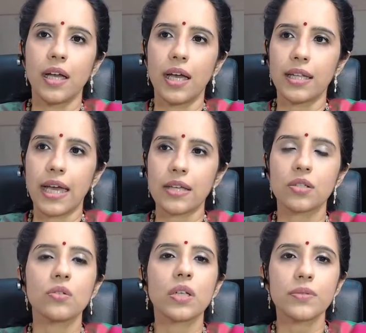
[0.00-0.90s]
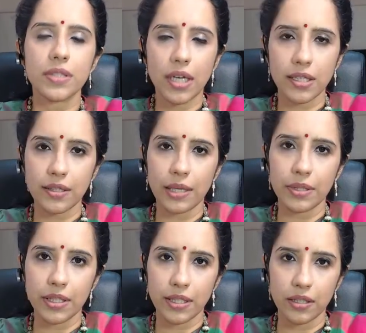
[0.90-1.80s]
And as soon as we started
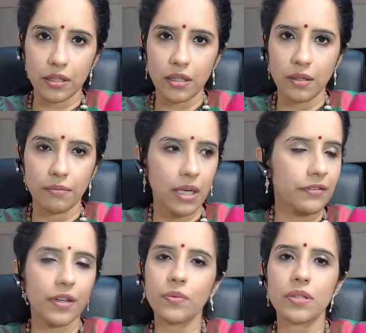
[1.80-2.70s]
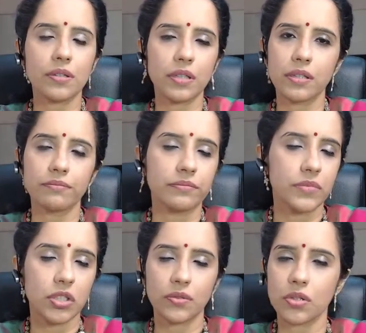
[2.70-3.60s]
climbing that hill, my friend
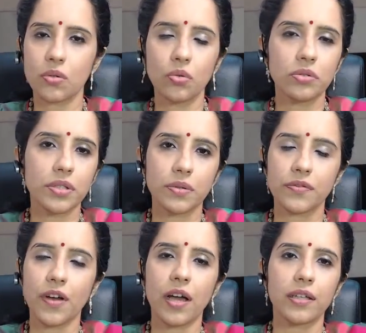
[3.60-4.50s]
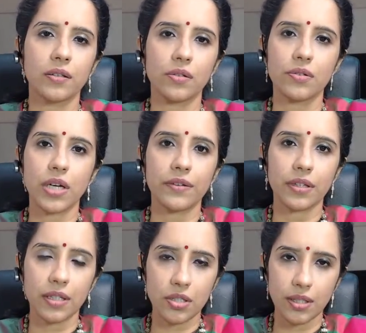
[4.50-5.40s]
she was cool, she was fine,
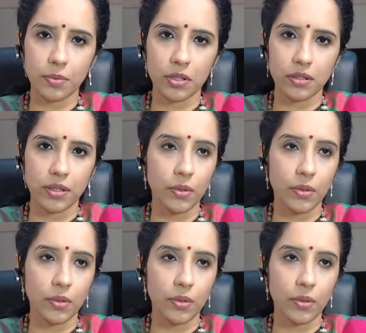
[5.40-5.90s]
driving that steep hill.